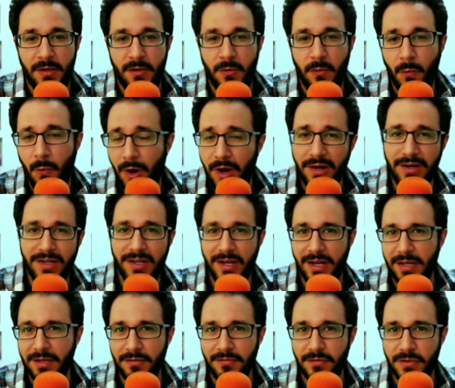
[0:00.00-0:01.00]
One
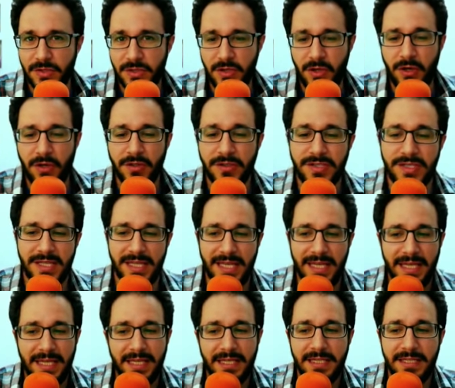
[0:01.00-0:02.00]
kind of results
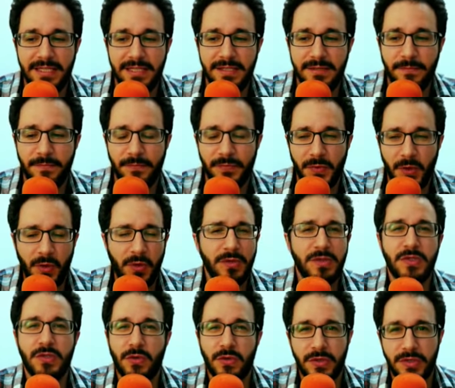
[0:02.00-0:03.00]
is all
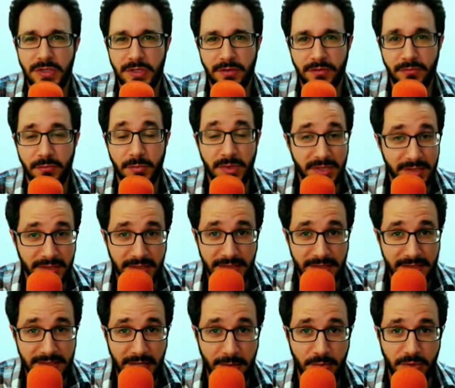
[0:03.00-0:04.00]
sorts of
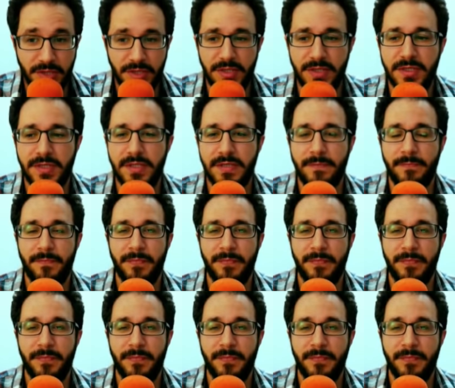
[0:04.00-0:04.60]
misconceptions,